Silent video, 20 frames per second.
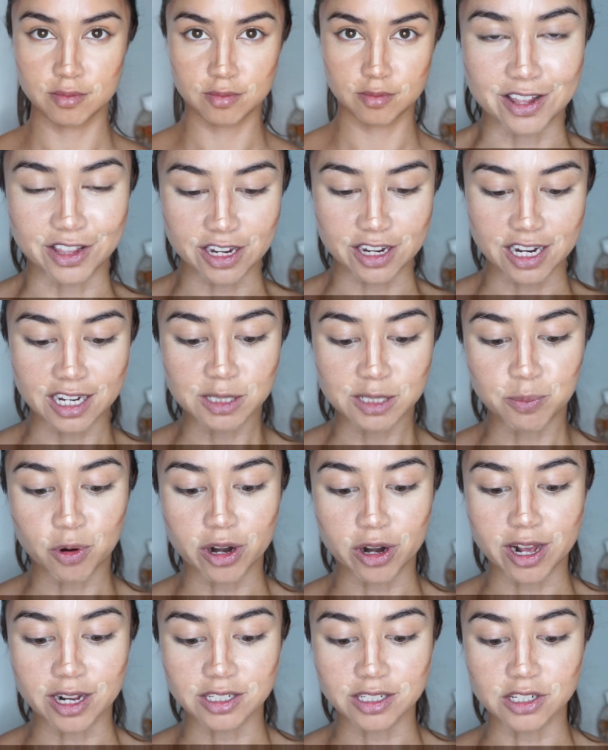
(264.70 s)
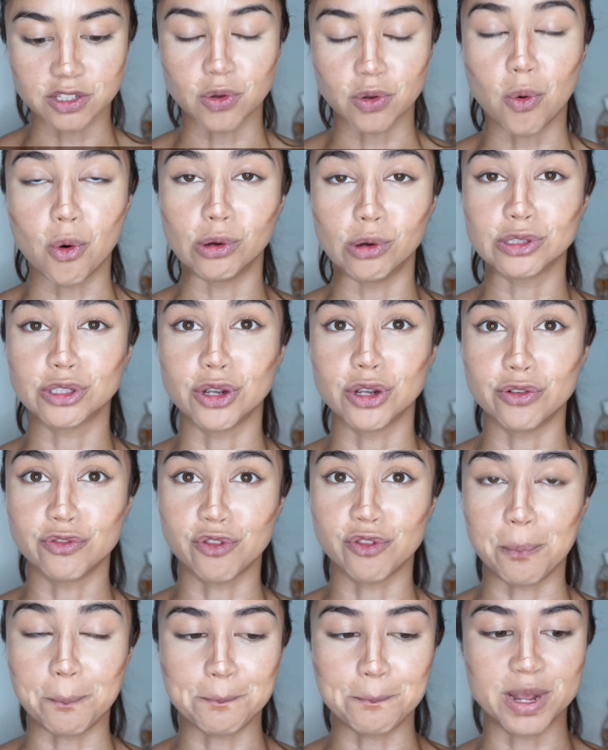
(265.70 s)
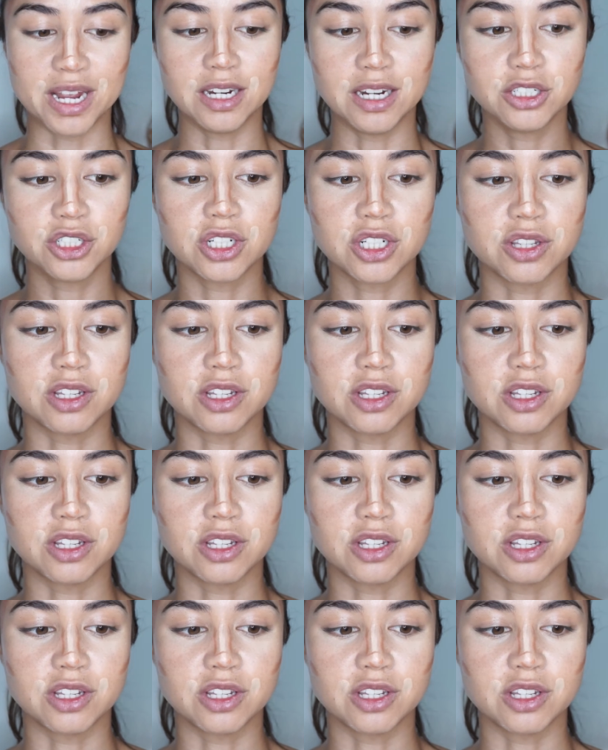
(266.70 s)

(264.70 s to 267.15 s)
The next product is also from Bench.